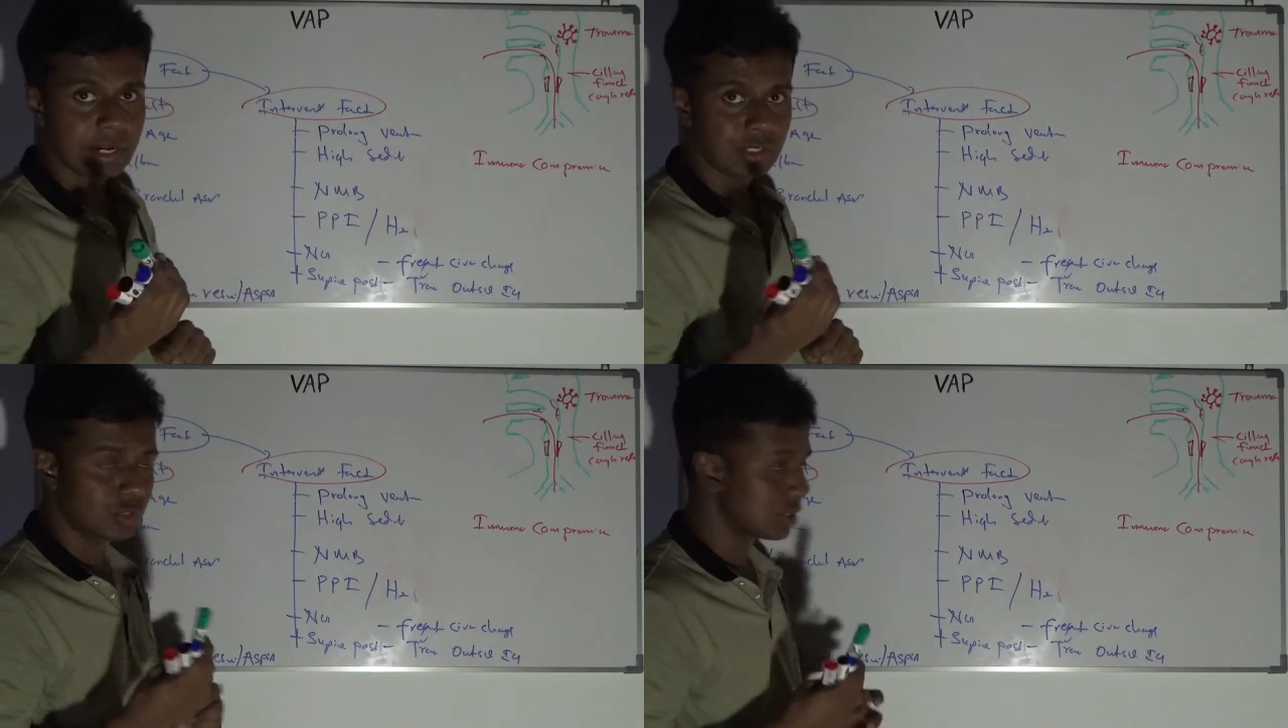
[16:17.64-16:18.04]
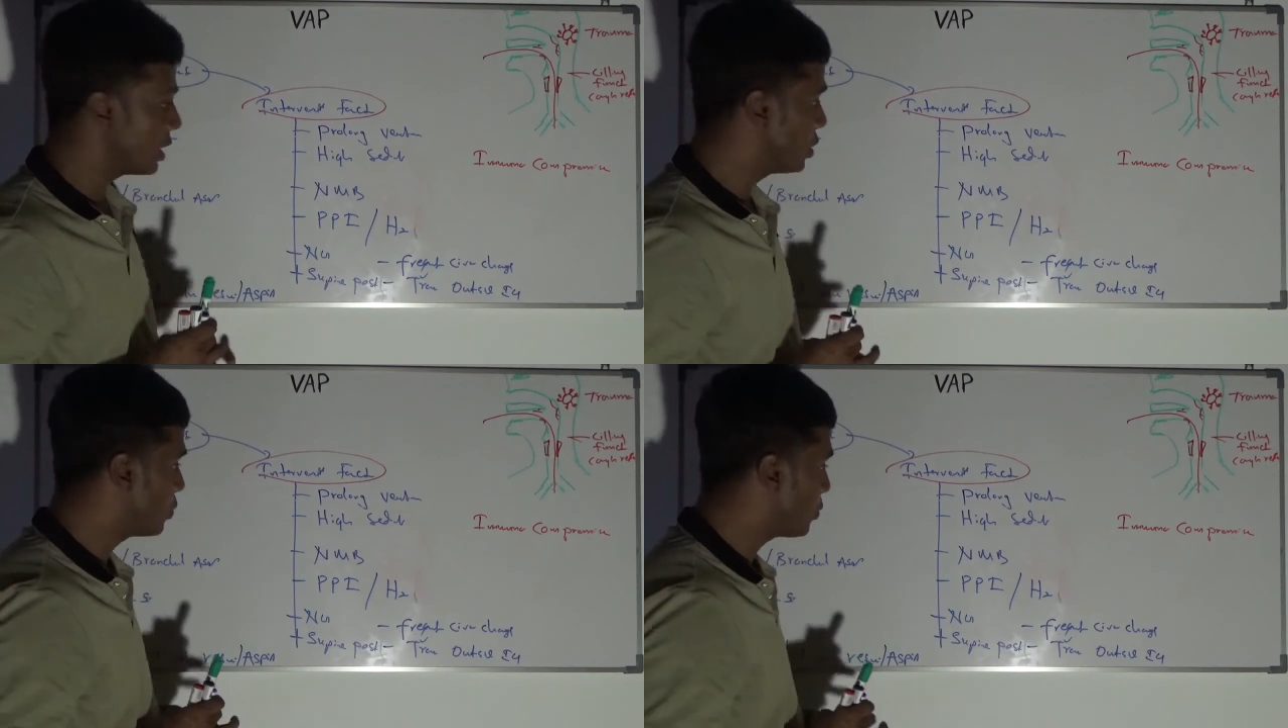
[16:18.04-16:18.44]

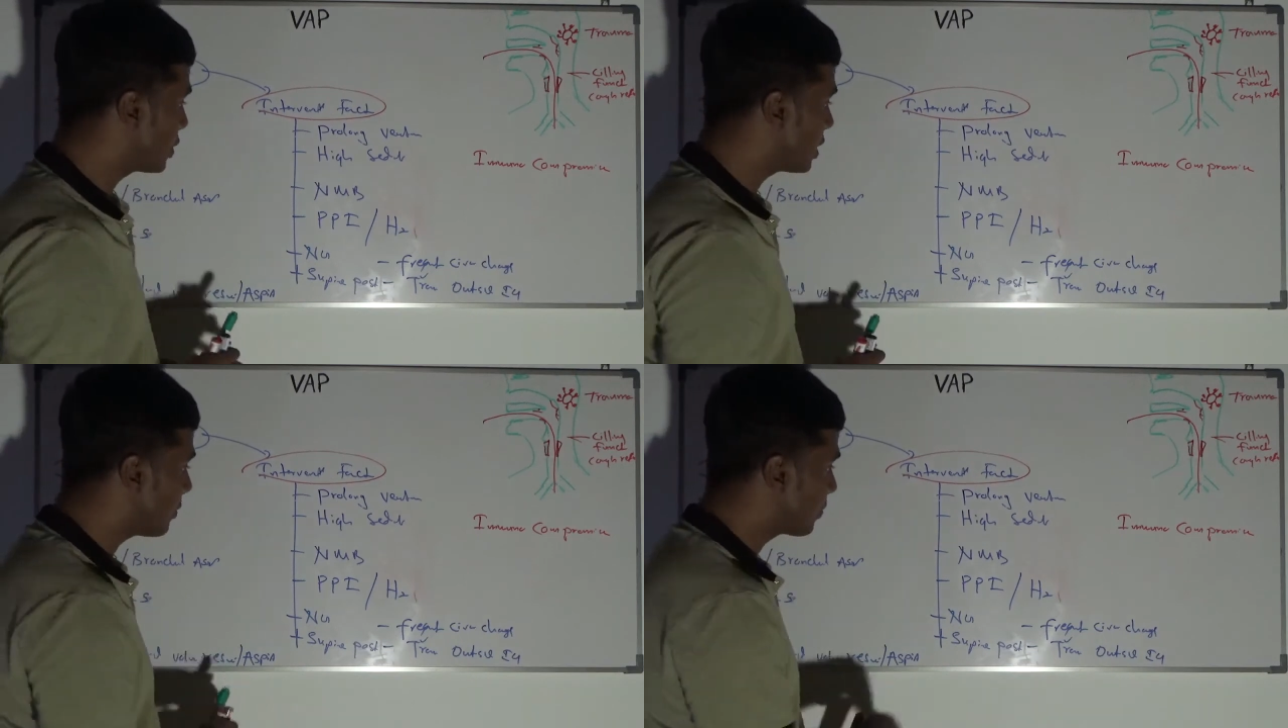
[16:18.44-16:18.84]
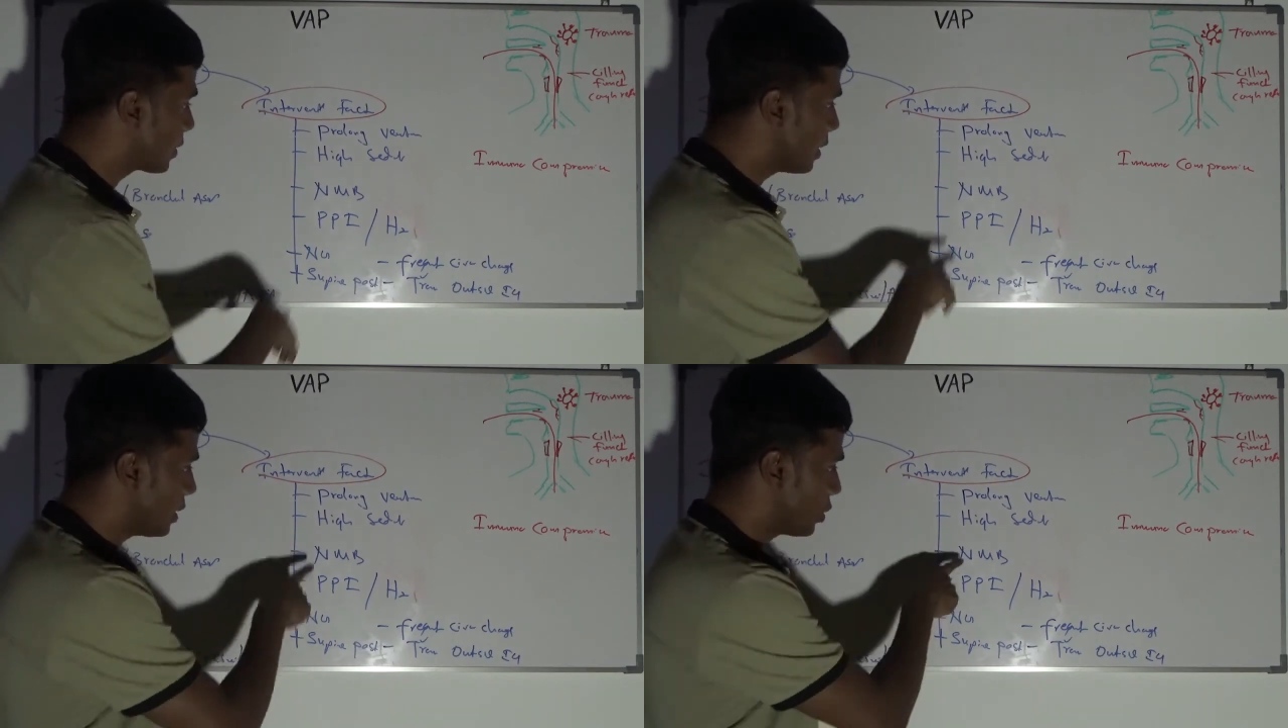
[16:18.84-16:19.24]
associated pneumonia.
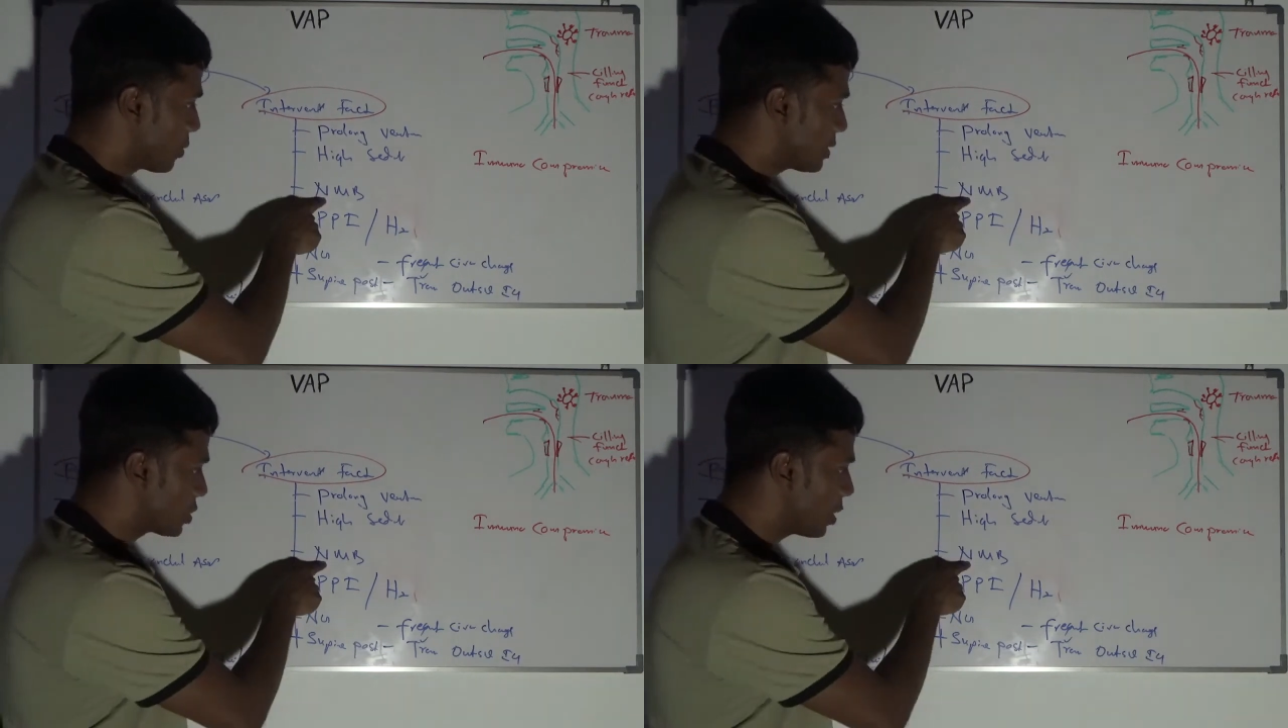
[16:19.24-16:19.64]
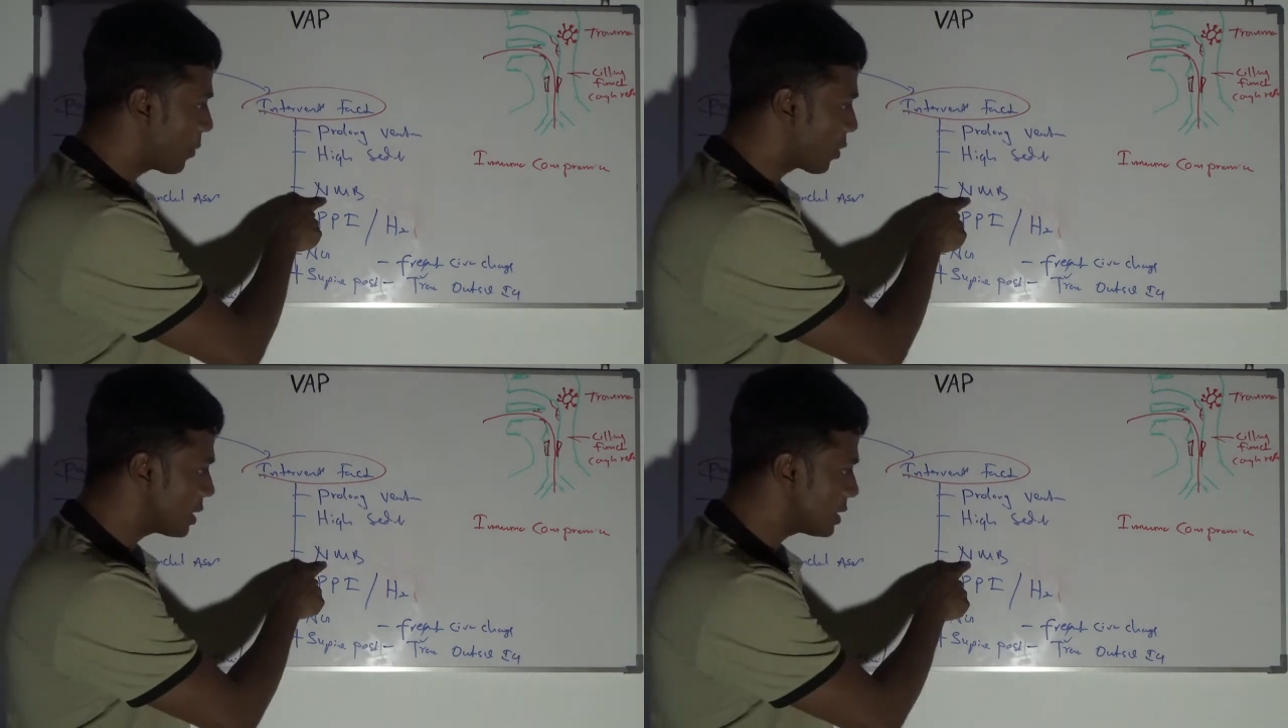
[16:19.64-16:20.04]
Neuromuscular
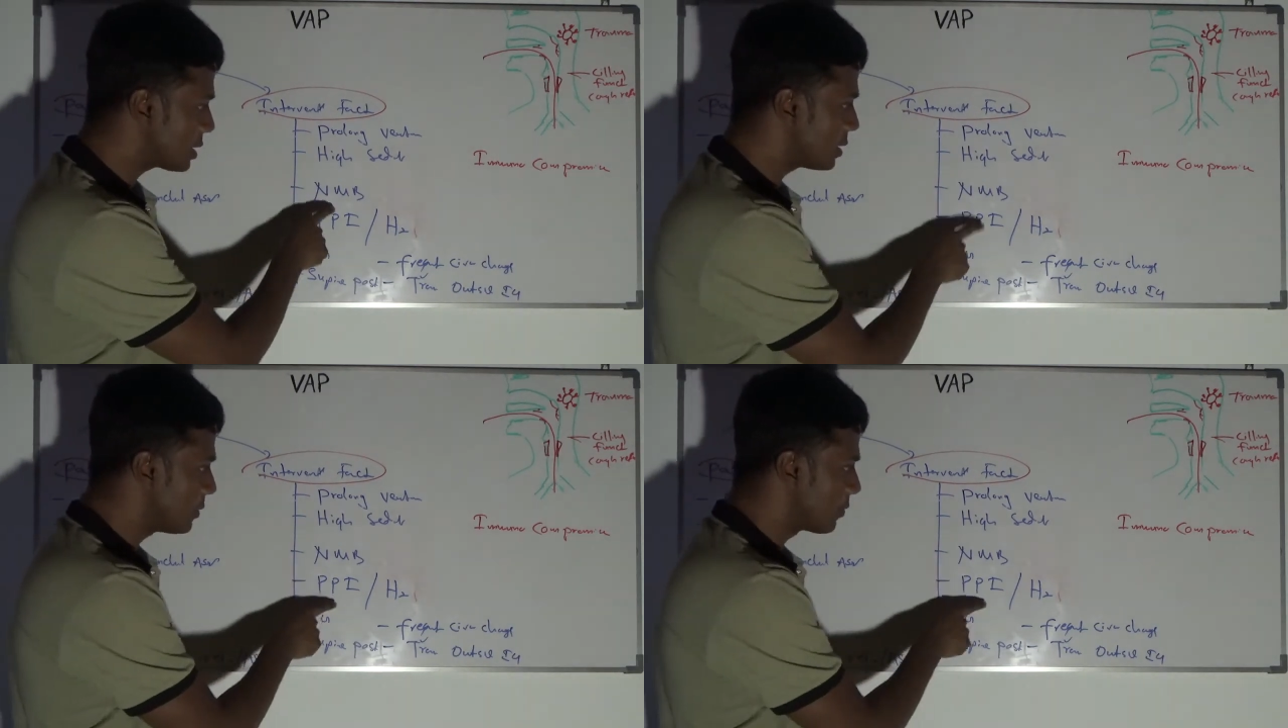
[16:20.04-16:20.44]
blockers